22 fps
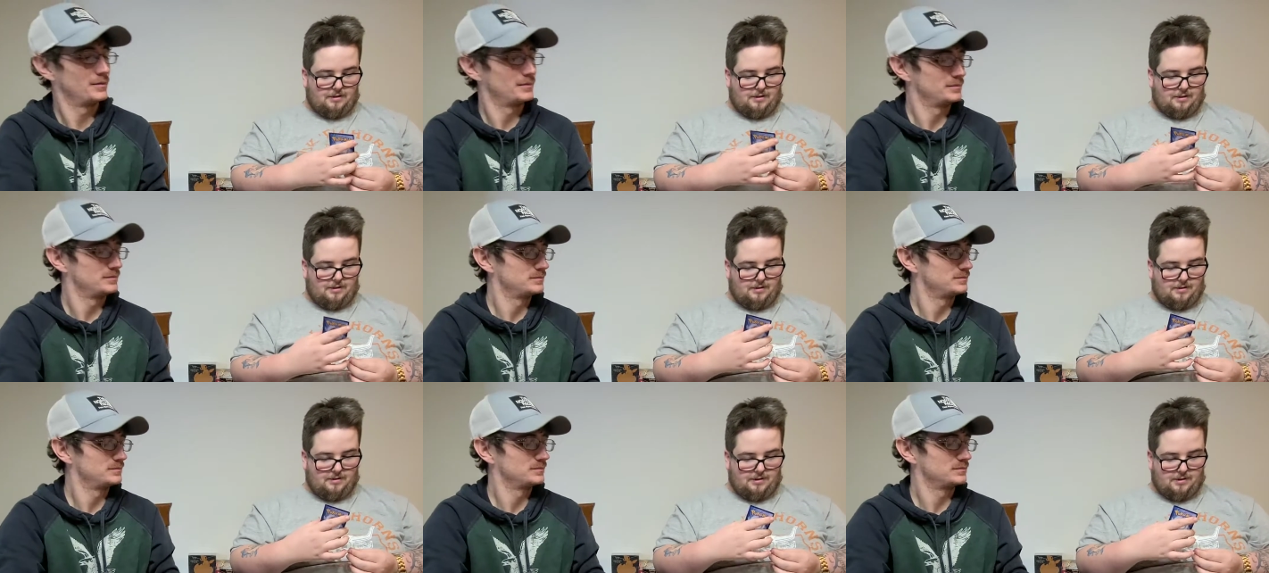
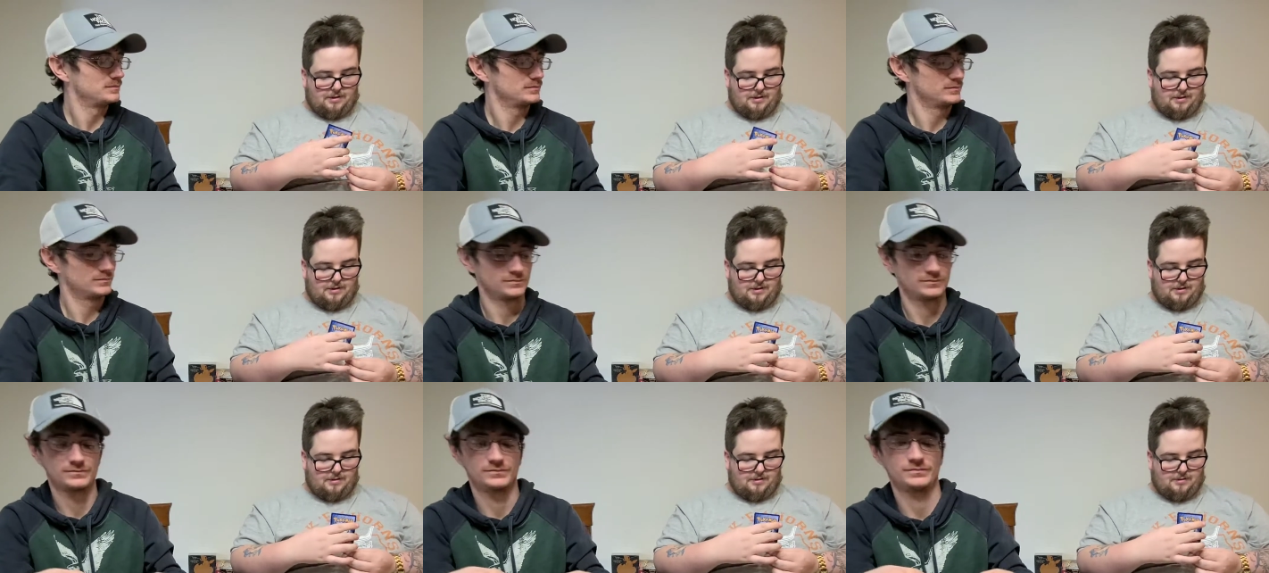Speaker 1: Alright.
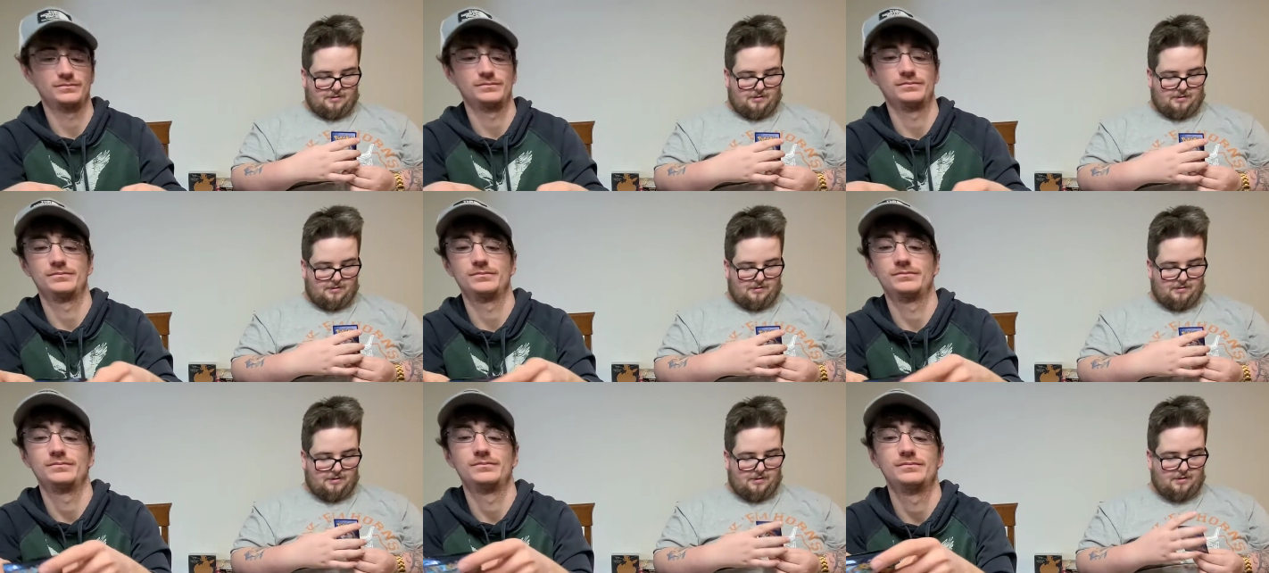
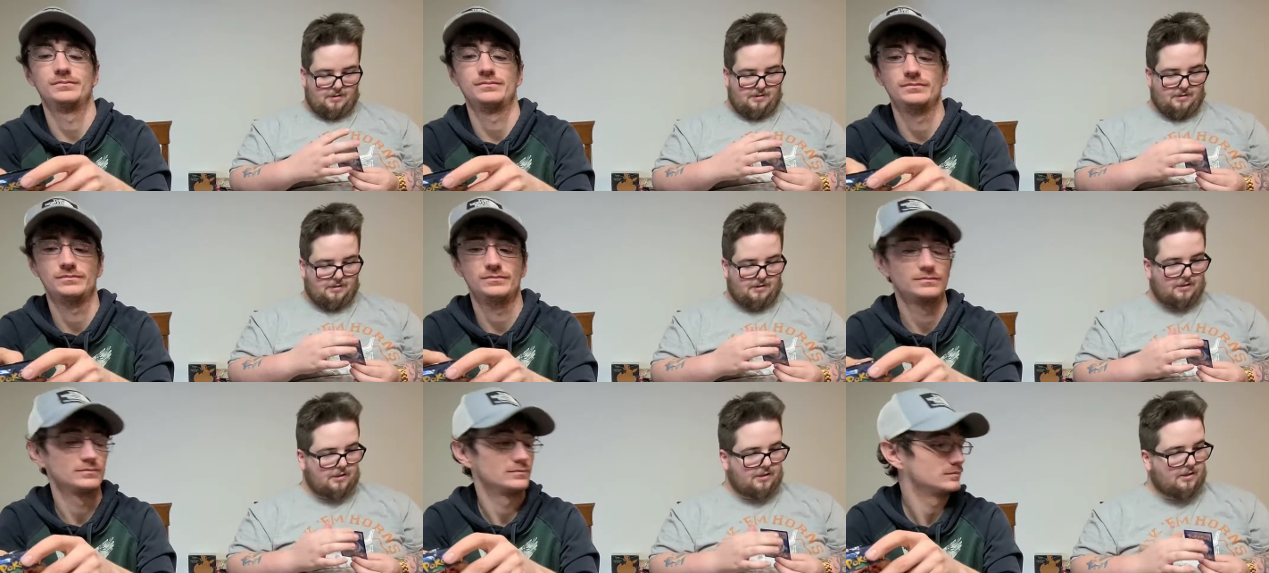Well,
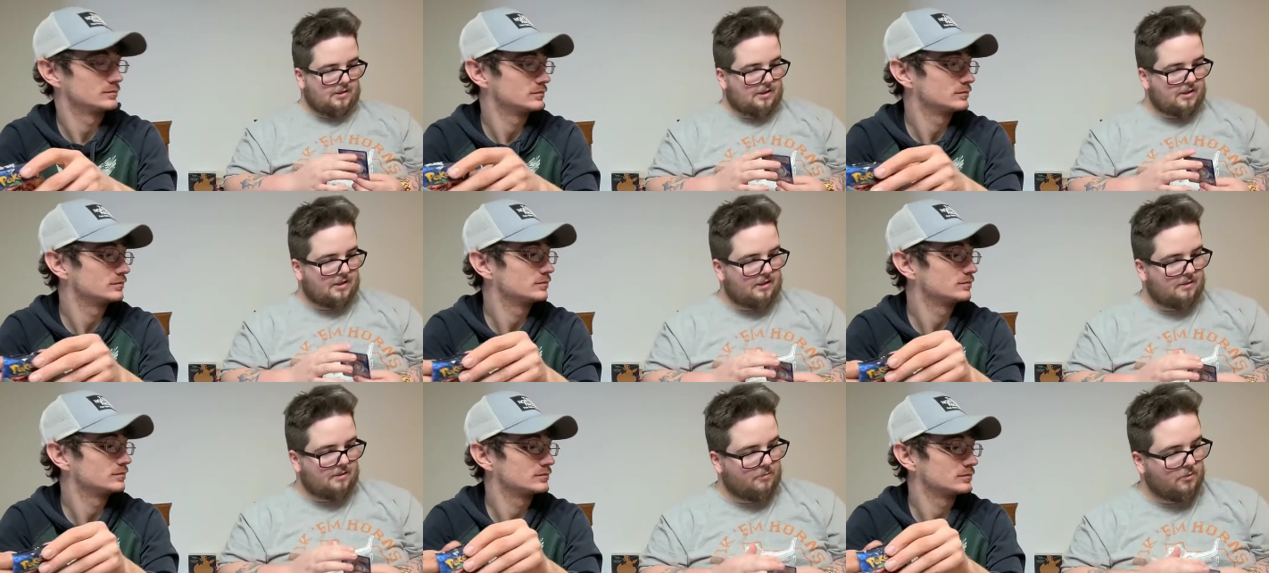just
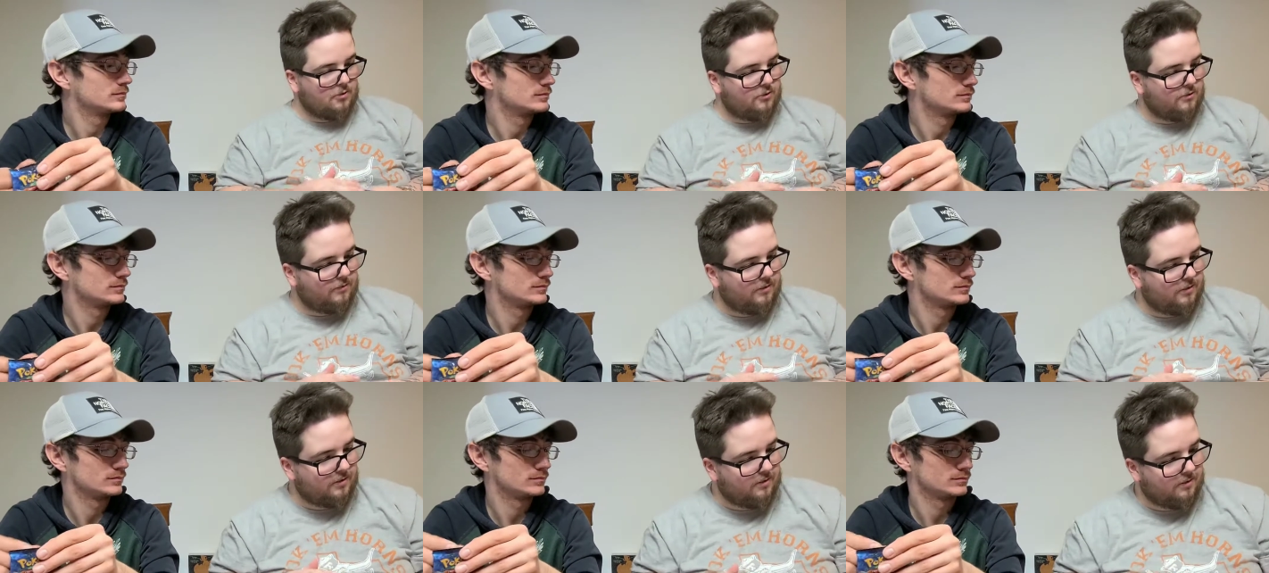keep
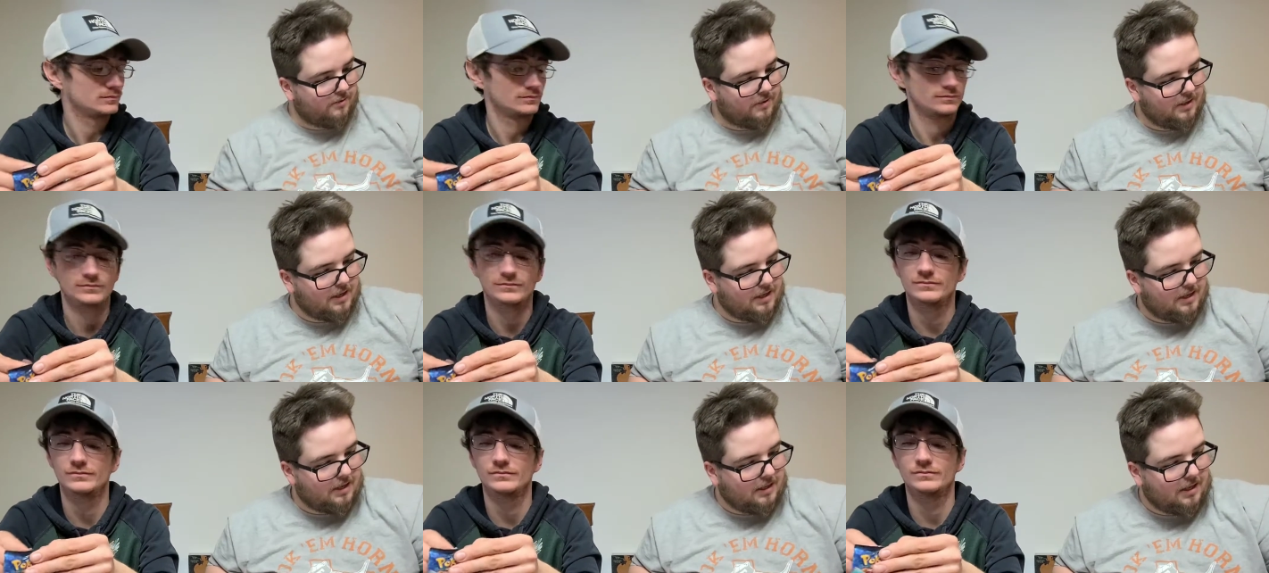moving. You
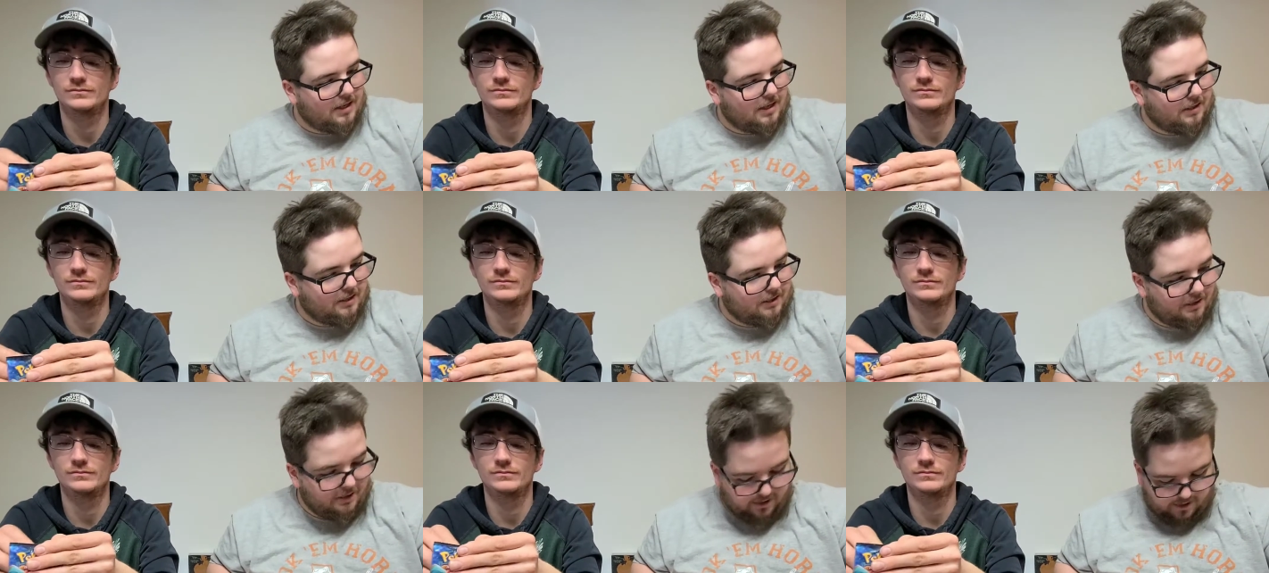got
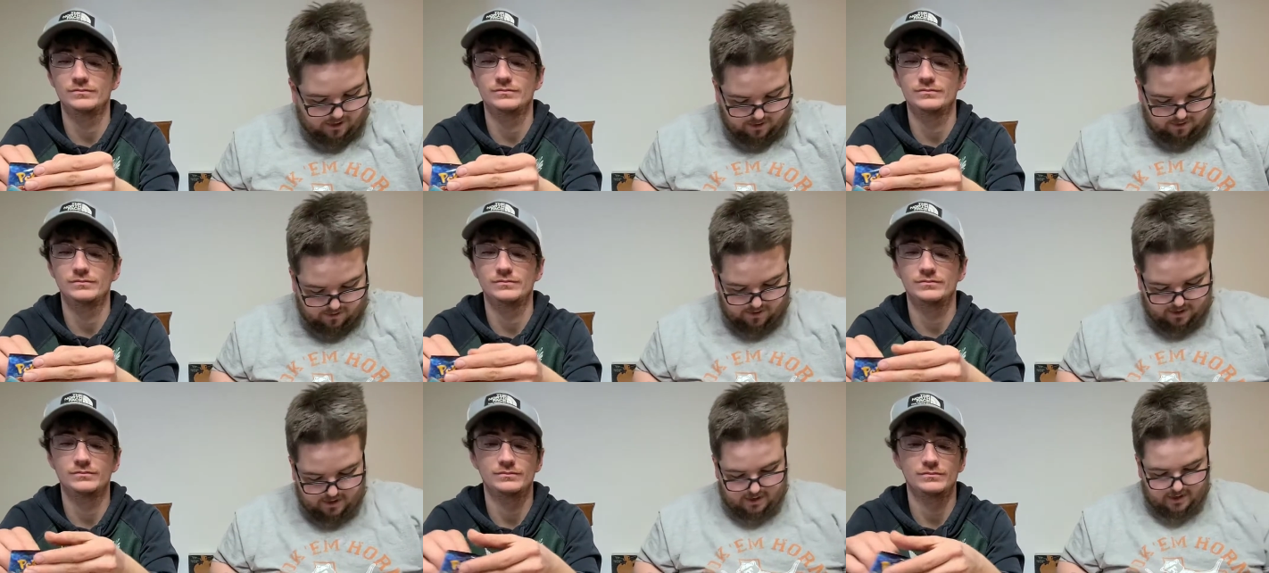lots to
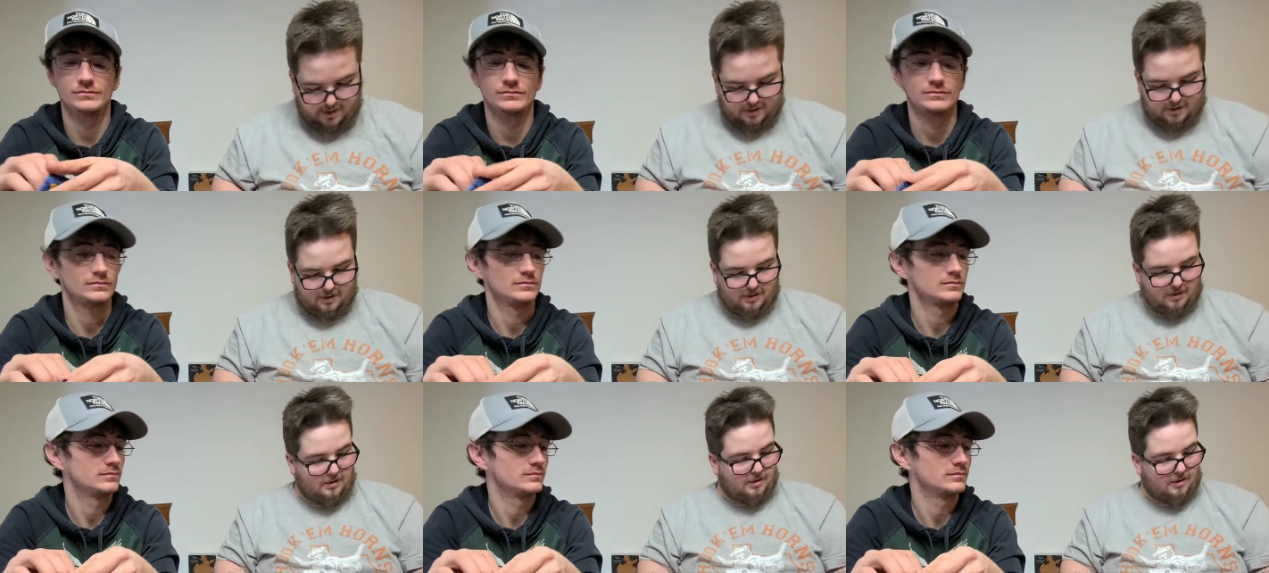go yet.